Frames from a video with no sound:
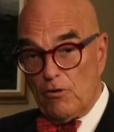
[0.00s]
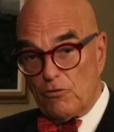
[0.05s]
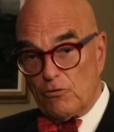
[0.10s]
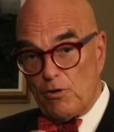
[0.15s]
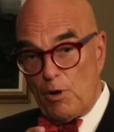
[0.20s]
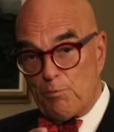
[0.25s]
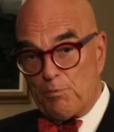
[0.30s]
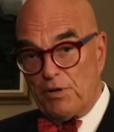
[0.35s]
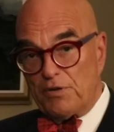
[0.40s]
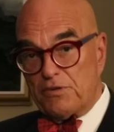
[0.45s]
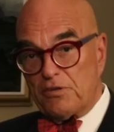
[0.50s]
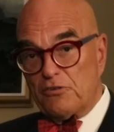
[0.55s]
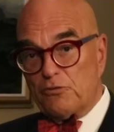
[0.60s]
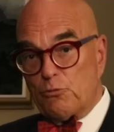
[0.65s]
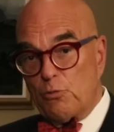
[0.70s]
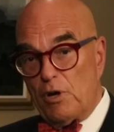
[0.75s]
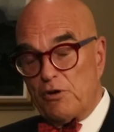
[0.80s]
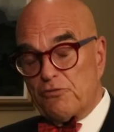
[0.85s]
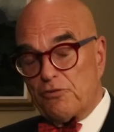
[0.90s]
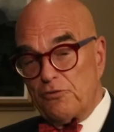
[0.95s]
So I put this
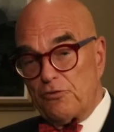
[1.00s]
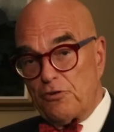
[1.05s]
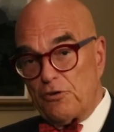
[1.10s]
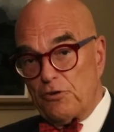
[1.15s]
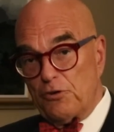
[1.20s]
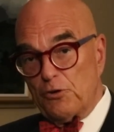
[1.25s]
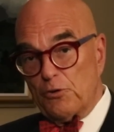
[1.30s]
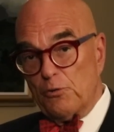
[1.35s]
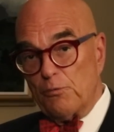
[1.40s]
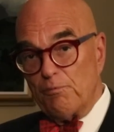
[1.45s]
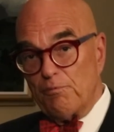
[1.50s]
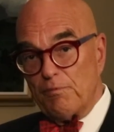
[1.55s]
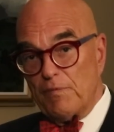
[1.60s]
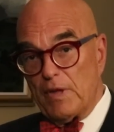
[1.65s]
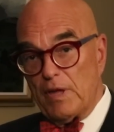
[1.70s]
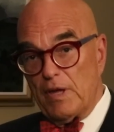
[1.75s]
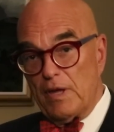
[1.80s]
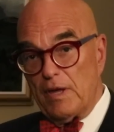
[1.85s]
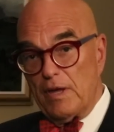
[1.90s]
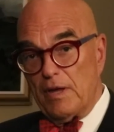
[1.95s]
question to you.
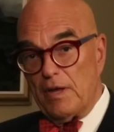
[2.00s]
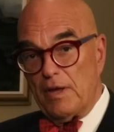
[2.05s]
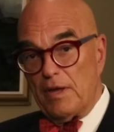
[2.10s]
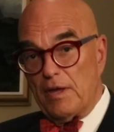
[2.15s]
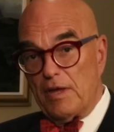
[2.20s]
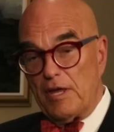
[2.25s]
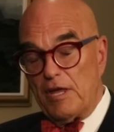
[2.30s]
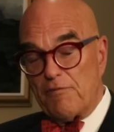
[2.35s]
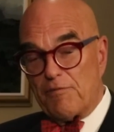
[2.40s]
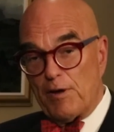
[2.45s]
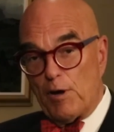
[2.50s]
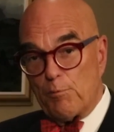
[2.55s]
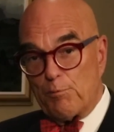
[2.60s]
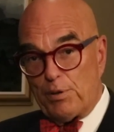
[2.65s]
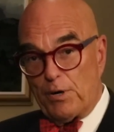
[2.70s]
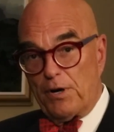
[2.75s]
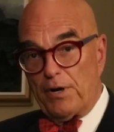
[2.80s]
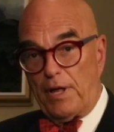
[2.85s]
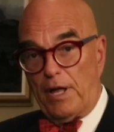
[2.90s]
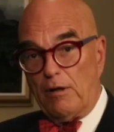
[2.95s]
If
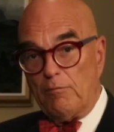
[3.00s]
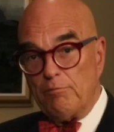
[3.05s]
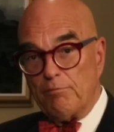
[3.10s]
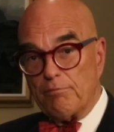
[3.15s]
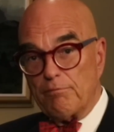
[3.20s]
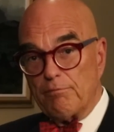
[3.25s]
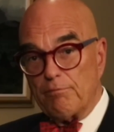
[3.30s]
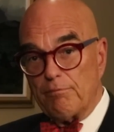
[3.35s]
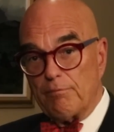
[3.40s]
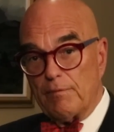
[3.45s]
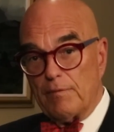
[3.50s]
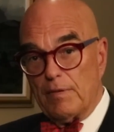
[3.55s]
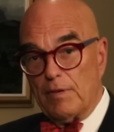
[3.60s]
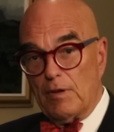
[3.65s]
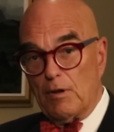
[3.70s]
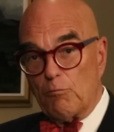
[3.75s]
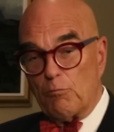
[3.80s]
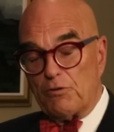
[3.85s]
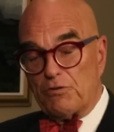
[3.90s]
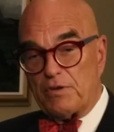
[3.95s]
Alberta
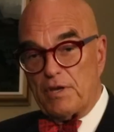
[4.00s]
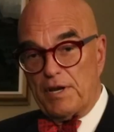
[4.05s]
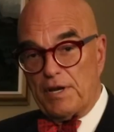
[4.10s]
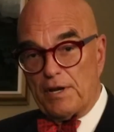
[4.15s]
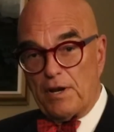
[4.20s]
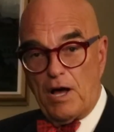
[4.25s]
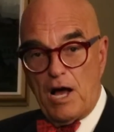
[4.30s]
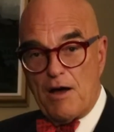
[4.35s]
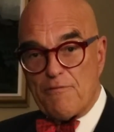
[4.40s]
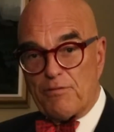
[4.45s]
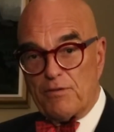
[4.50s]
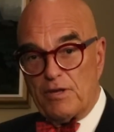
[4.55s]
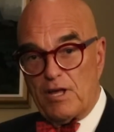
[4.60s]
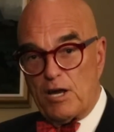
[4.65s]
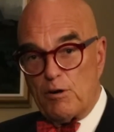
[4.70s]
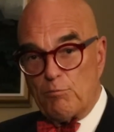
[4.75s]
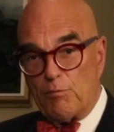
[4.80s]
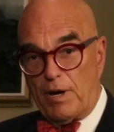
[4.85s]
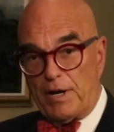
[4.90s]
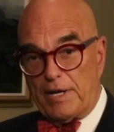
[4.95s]
was getting an awful
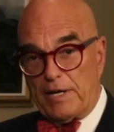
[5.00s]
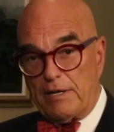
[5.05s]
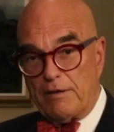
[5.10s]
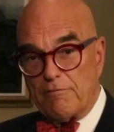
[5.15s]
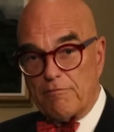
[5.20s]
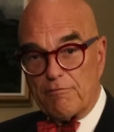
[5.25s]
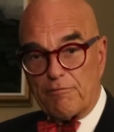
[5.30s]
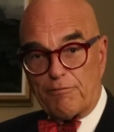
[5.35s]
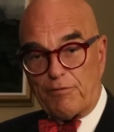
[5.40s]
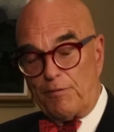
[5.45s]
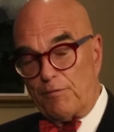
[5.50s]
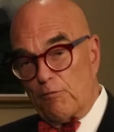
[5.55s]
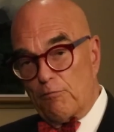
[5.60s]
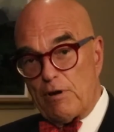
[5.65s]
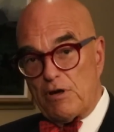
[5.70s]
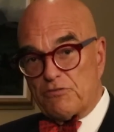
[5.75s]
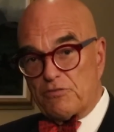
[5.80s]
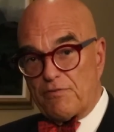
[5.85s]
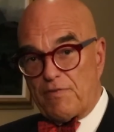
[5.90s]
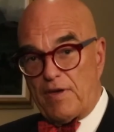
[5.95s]
lot of money from the
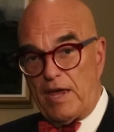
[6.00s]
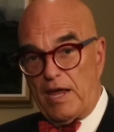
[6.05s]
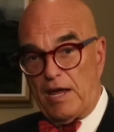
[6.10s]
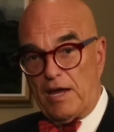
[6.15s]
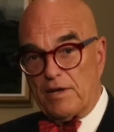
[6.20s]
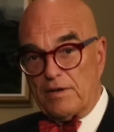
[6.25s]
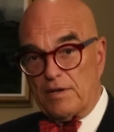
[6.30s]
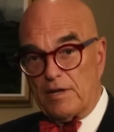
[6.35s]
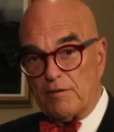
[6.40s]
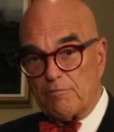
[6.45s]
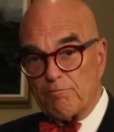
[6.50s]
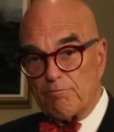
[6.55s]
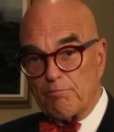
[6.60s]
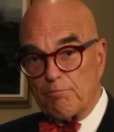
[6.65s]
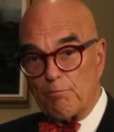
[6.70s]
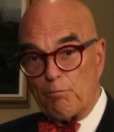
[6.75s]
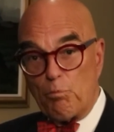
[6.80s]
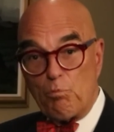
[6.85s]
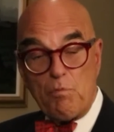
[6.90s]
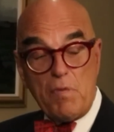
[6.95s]
rest of Canada,
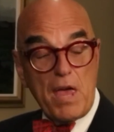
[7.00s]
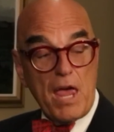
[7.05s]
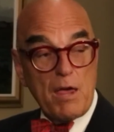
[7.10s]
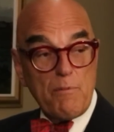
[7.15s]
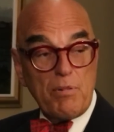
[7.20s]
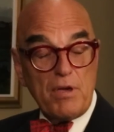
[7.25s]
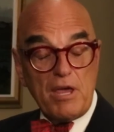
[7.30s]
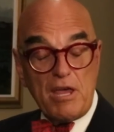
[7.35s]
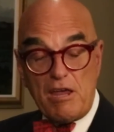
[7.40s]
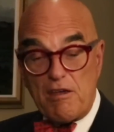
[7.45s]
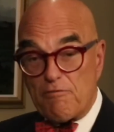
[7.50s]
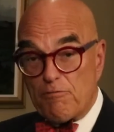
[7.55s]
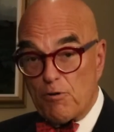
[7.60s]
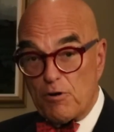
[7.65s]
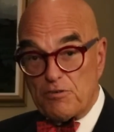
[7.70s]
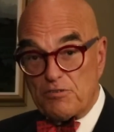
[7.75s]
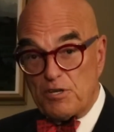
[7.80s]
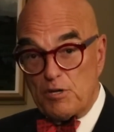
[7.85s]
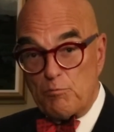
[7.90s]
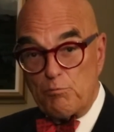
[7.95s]
maybe
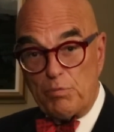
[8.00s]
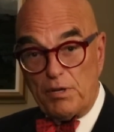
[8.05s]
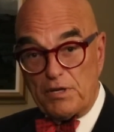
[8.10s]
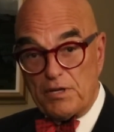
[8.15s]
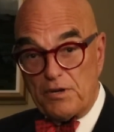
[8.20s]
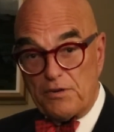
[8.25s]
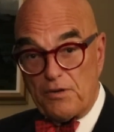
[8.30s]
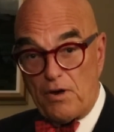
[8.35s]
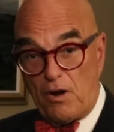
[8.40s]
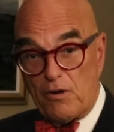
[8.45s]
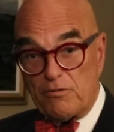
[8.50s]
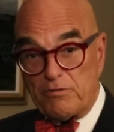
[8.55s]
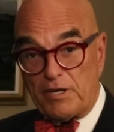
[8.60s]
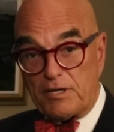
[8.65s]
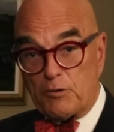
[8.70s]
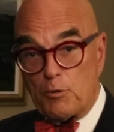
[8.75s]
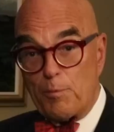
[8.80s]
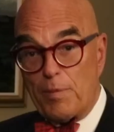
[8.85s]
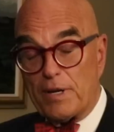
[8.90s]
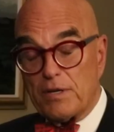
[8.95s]
$14 billion
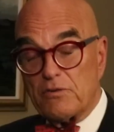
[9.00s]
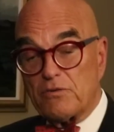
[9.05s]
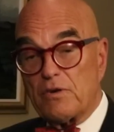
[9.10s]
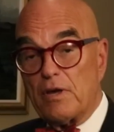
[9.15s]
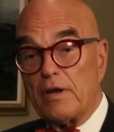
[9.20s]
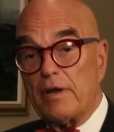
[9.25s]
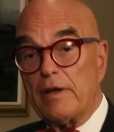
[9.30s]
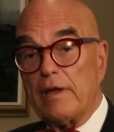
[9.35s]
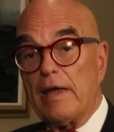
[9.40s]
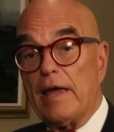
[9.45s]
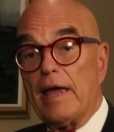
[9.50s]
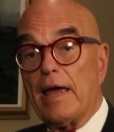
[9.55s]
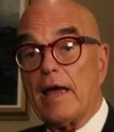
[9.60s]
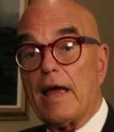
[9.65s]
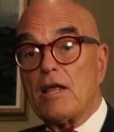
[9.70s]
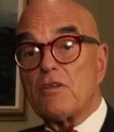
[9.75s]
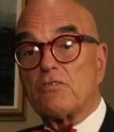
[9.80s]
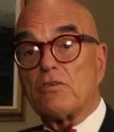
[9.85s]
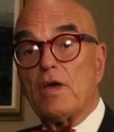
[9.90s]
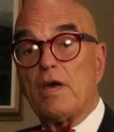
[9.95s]
like Quebec is getting,
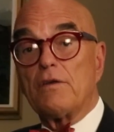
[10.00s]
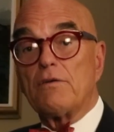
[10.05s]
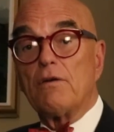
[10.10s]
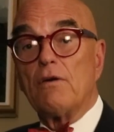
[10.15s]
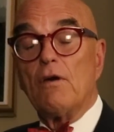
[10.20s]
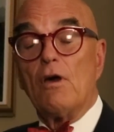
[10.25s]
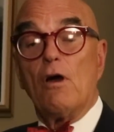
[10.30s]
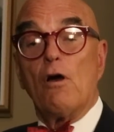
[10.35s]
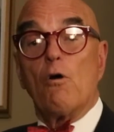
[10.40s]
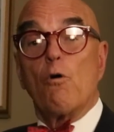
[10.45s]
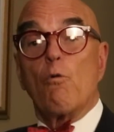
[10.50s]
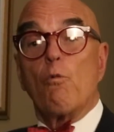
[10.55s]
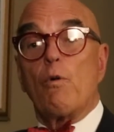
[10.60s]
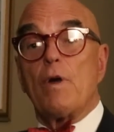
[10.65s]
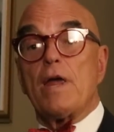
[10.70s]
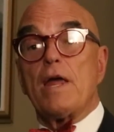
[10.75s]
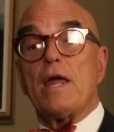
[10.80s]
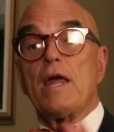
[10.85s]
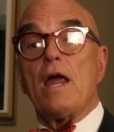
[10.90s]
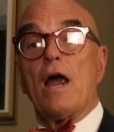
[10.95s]
and said,
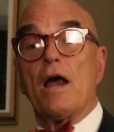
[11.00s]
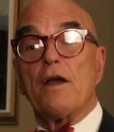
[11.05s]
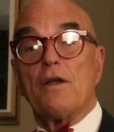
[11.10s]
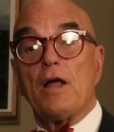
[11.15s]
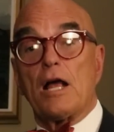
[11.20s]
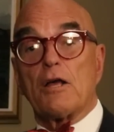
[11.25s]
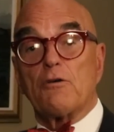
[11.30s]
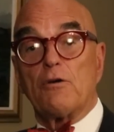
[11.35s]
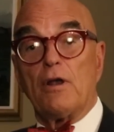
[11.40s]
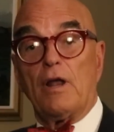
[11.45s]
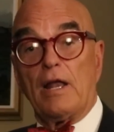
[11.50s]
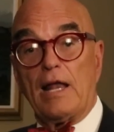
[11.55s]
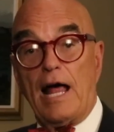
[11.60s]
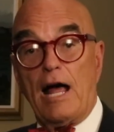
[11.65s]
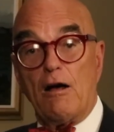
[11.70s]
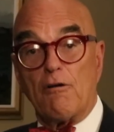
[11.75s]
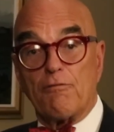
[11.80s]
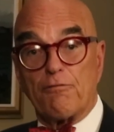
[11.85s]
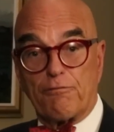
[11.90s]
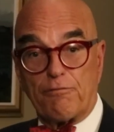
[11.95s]
we are not going to
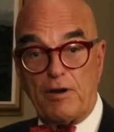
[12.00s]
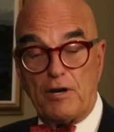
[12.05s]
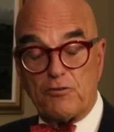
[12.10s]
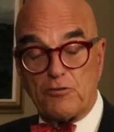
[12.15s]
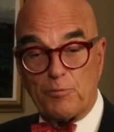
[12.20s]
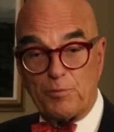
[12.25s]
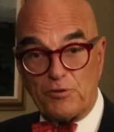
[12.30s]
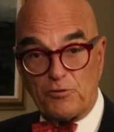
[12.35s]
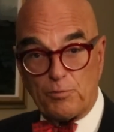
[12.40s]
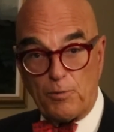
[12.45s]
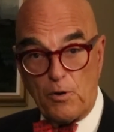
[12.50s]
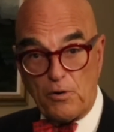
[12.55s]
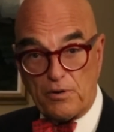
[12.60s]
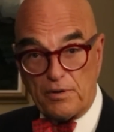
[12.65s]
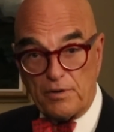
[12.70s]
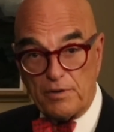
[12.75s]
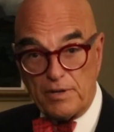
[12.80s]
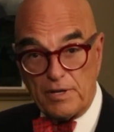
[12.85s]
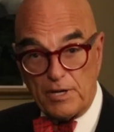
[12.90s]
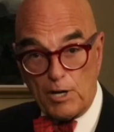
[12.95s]
allow French to be
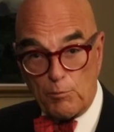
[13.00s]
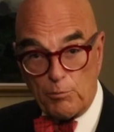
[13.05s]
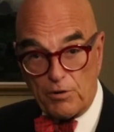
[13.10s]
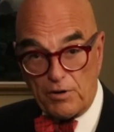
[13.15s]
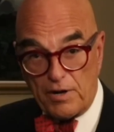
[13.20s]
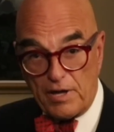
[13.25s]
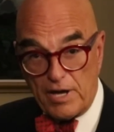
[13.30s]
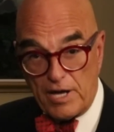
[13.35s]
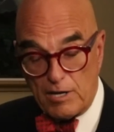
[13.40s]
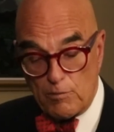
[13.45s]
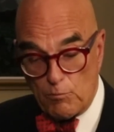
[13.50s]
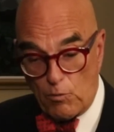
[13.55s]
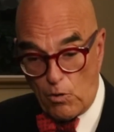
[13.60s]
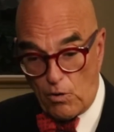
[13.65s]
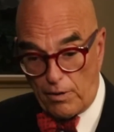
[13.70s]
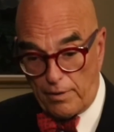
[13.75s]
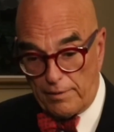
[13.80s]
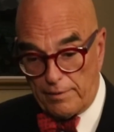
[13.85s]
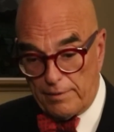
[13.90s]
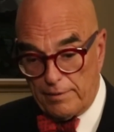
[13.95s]
spoken in Alberta
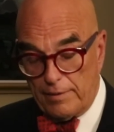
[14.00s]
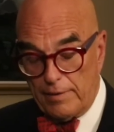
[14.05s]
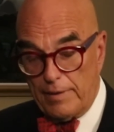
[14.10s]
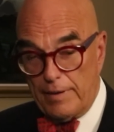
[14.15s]
anymore.